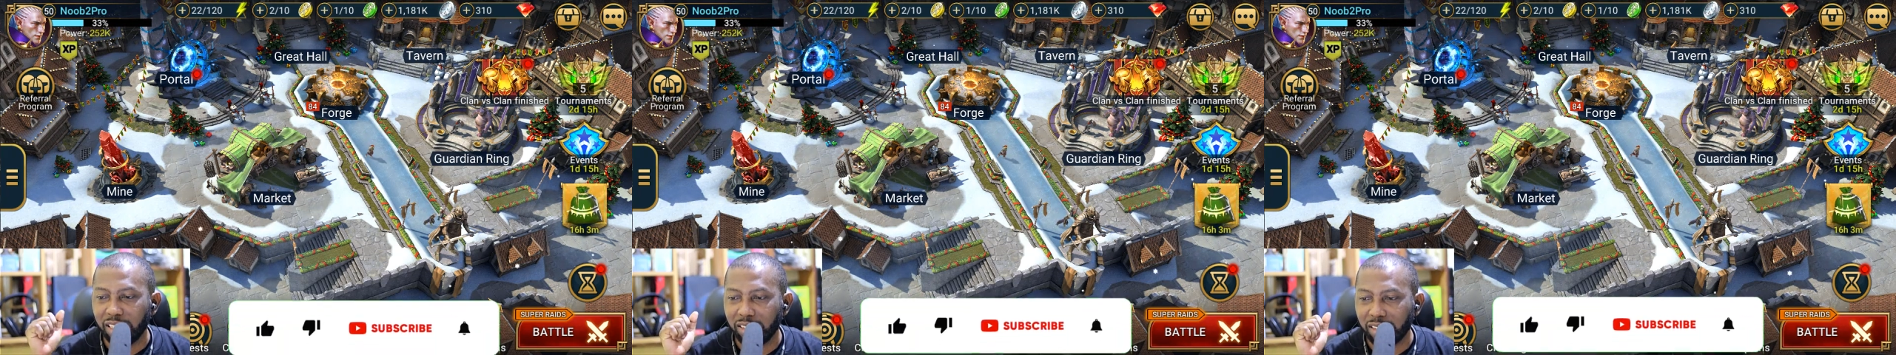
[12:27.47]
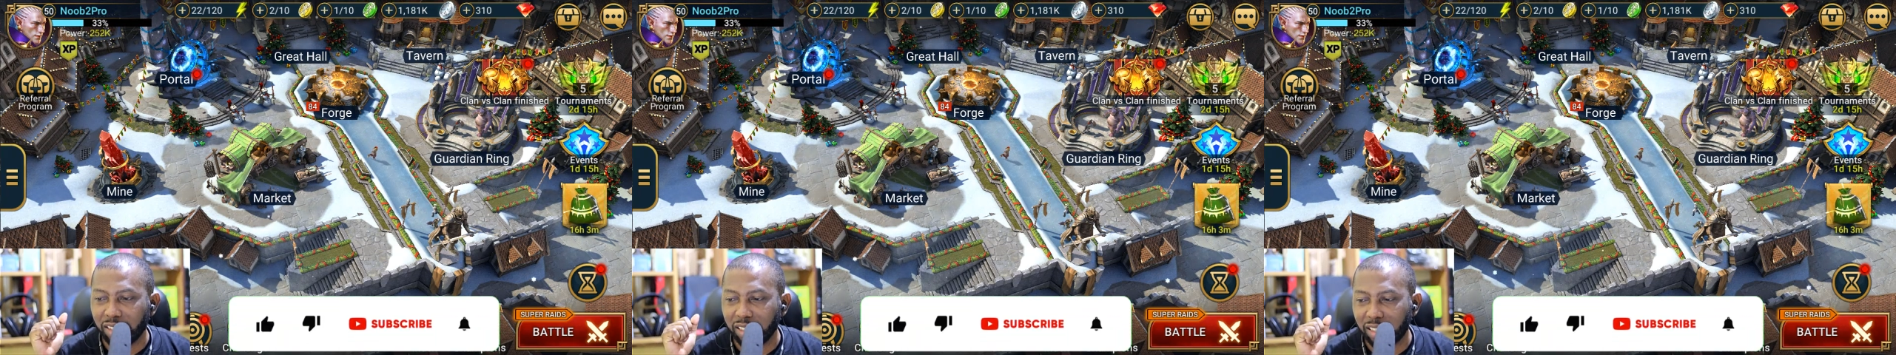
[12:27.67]

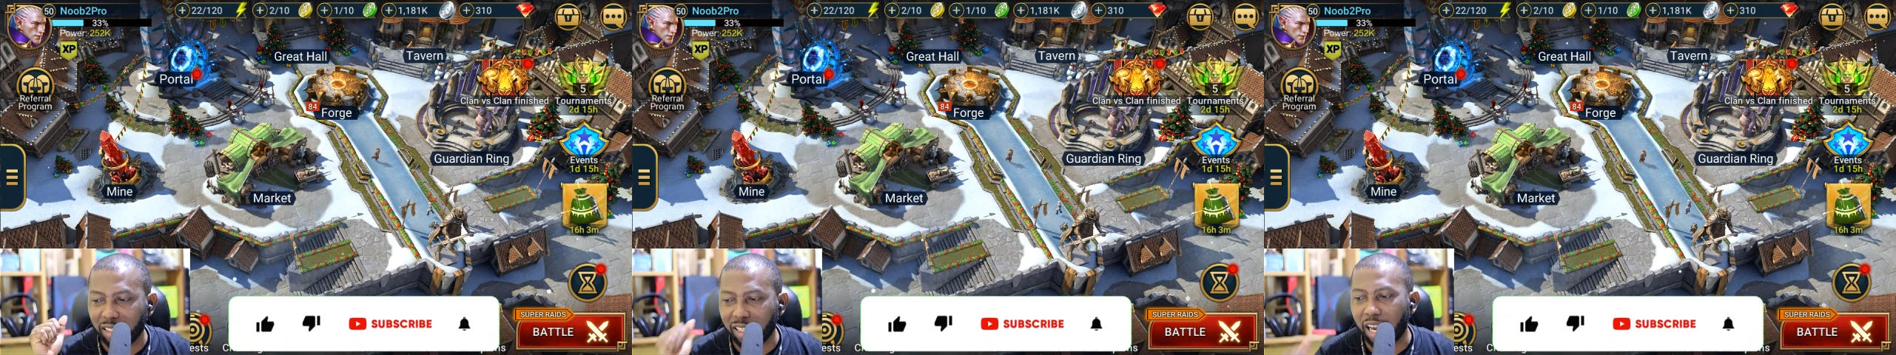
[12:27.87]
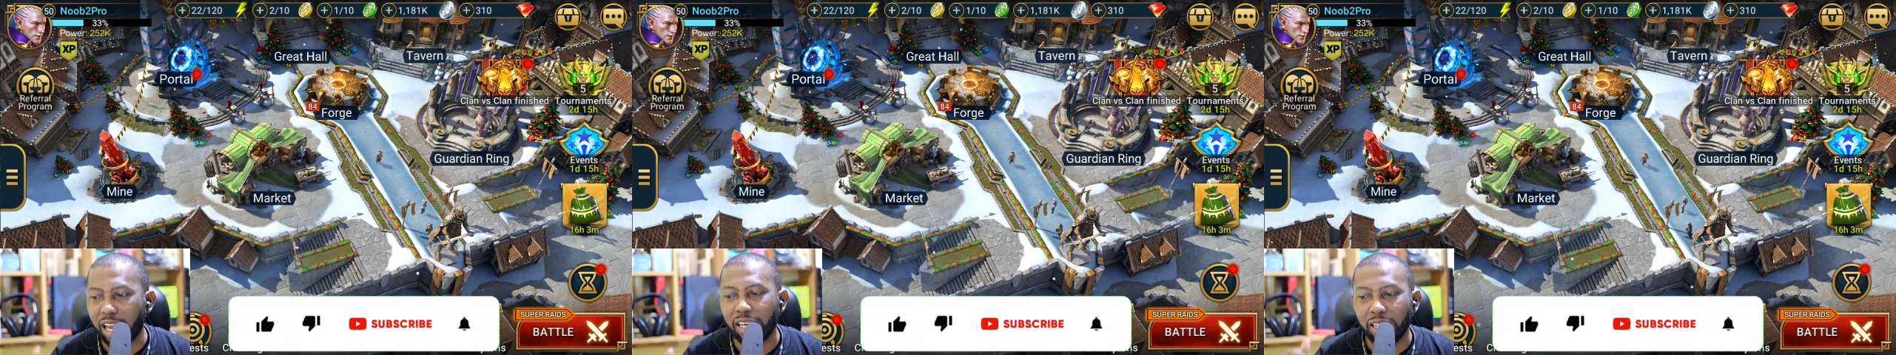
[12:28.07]

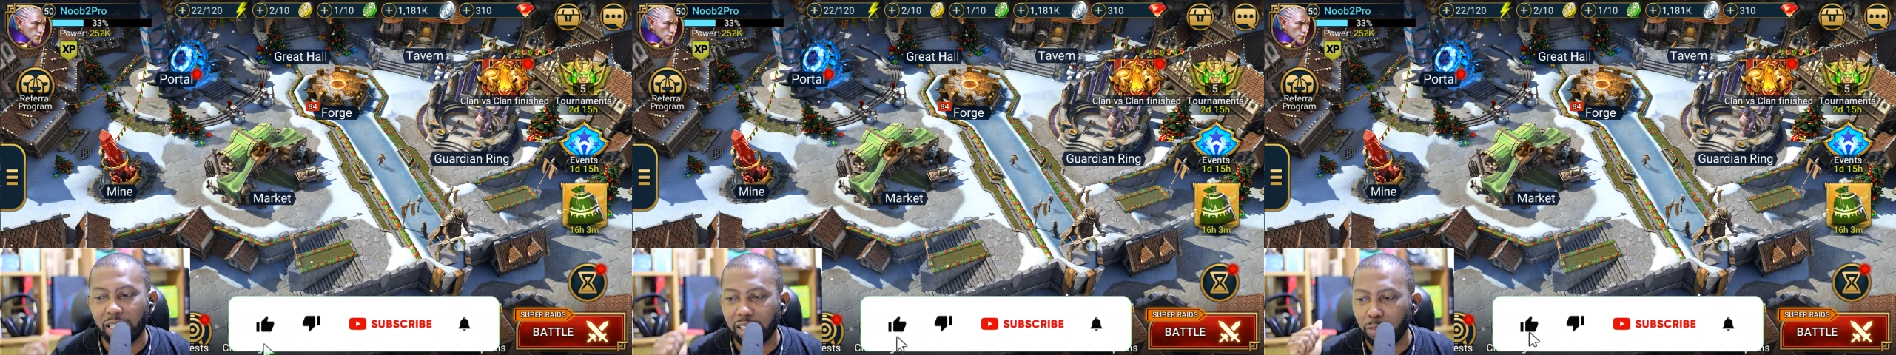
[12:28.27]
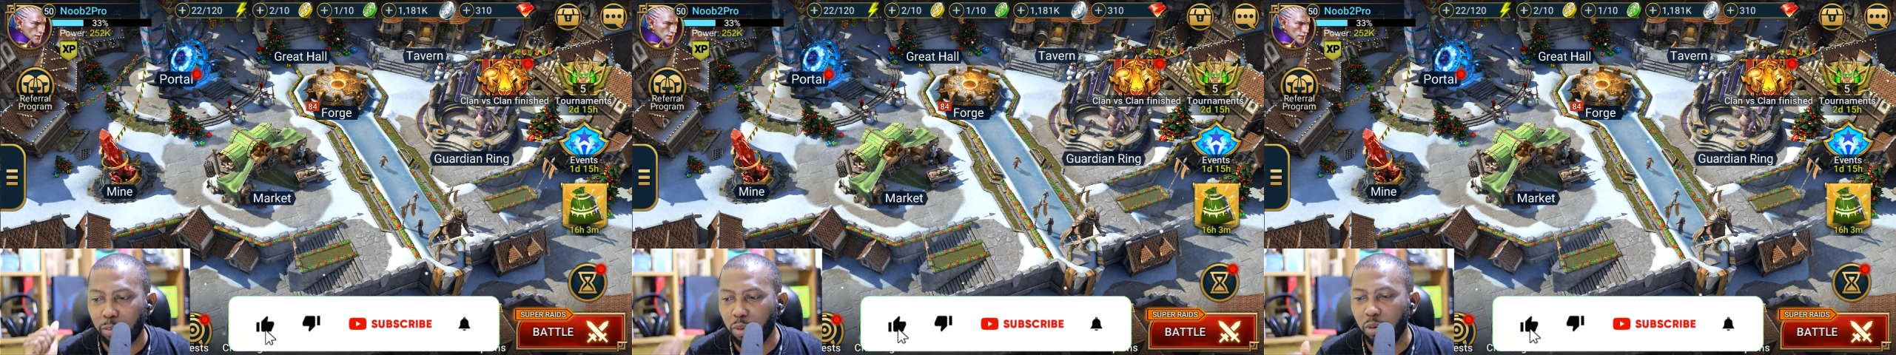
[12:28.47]
shard
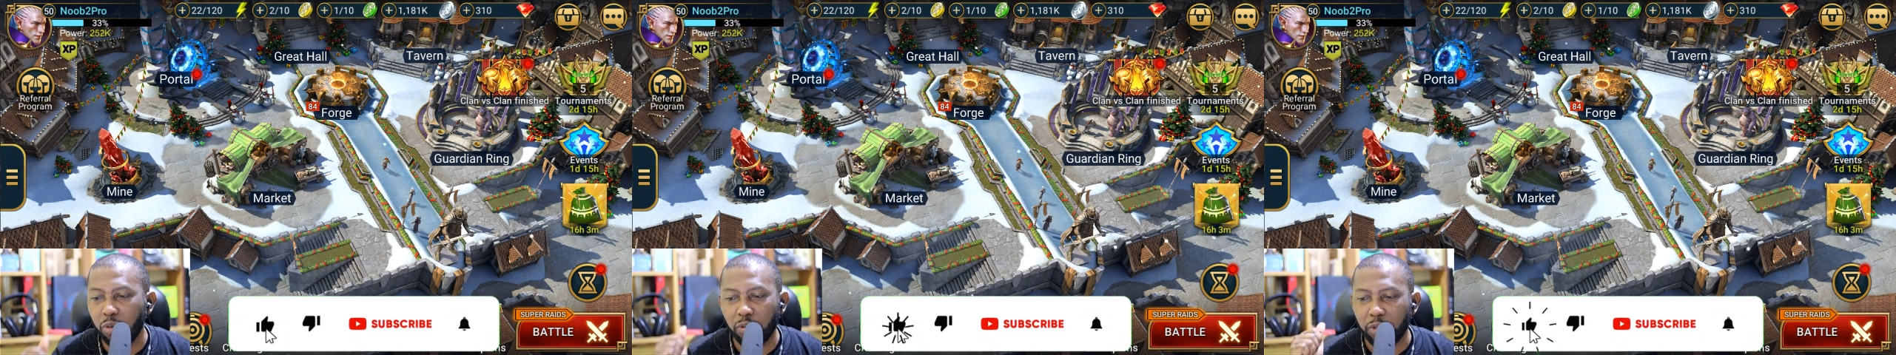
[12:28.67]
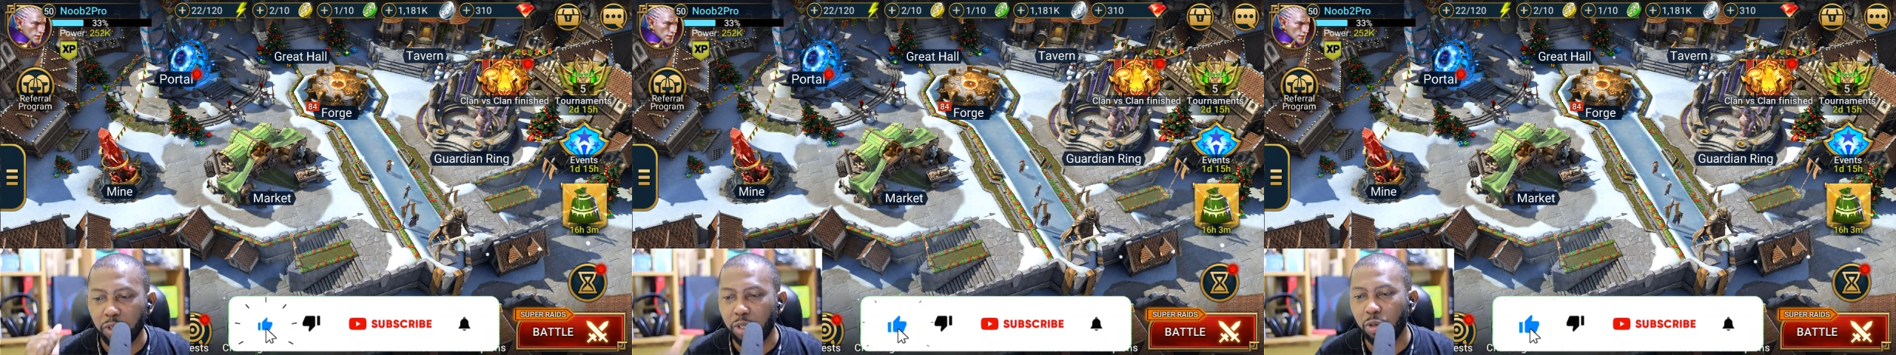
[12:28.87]
pool
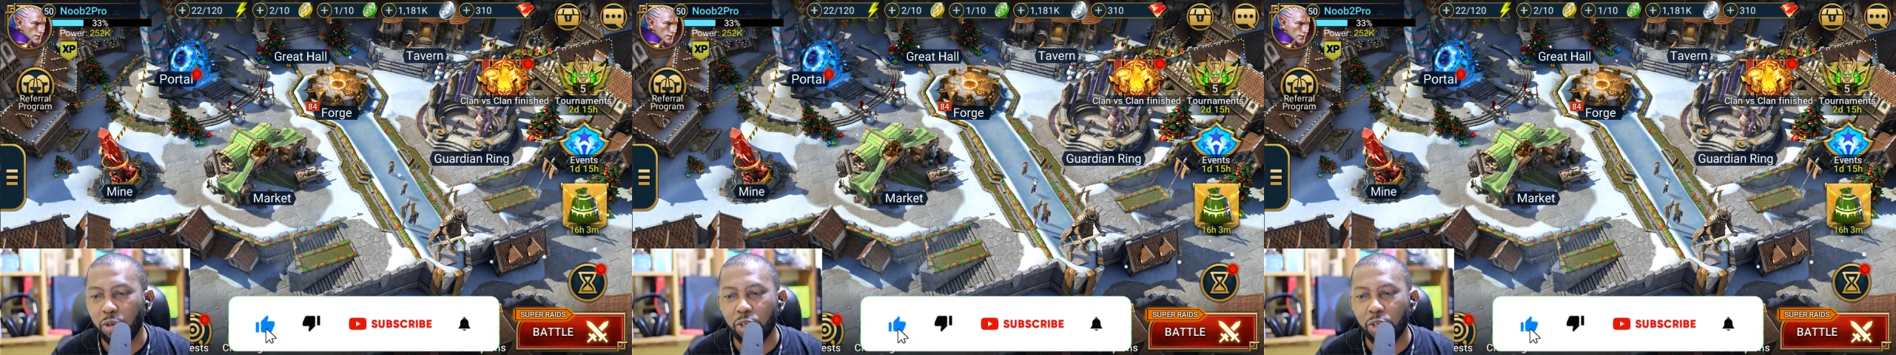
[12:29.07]
video.